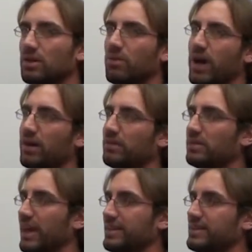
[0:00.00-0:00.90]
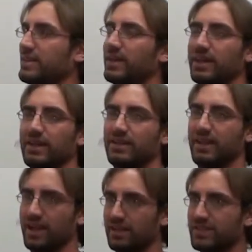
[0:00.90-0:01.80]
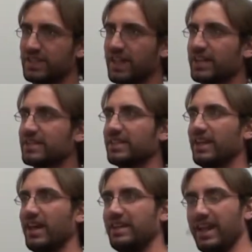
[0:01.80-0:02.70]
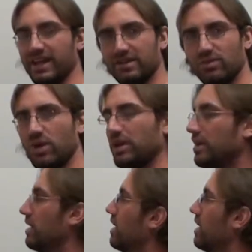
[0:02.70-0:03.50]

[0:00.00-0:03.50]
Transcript: Well, that's negative 6 and negative 1.